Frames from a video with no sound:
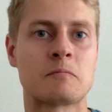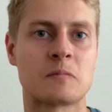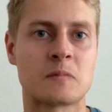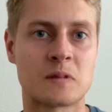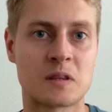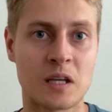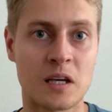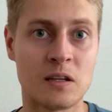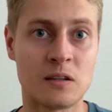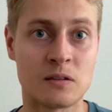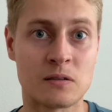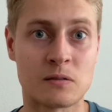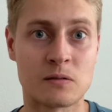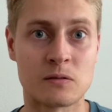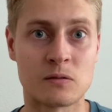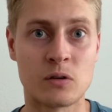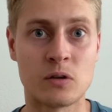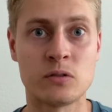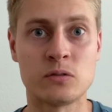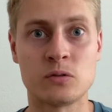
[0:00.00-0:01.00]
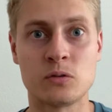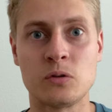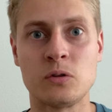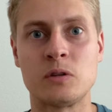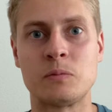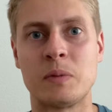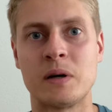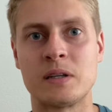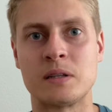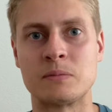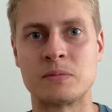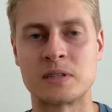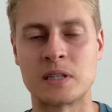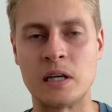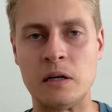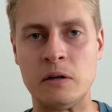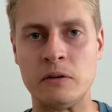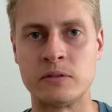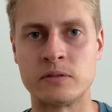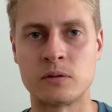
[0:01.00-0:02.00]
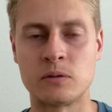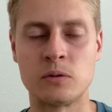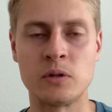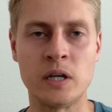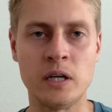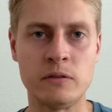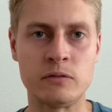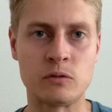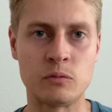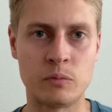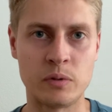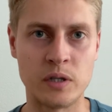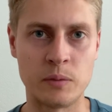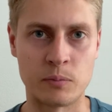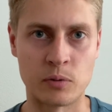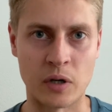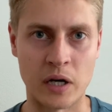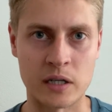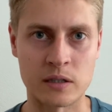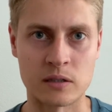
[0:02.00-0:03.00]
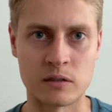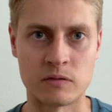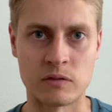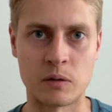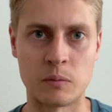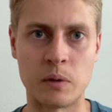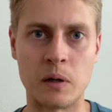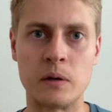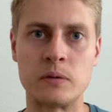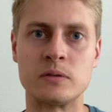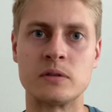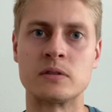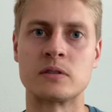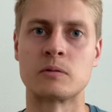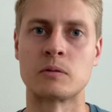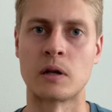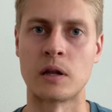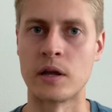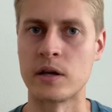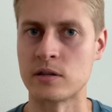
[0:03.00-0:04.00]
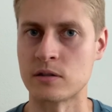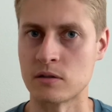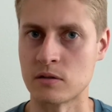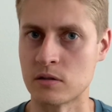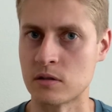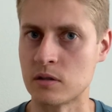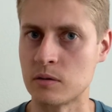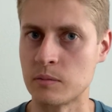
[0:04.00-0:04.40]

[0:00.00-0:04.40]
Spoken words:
they don't do it by themselves. You have to be proactive about this relationship.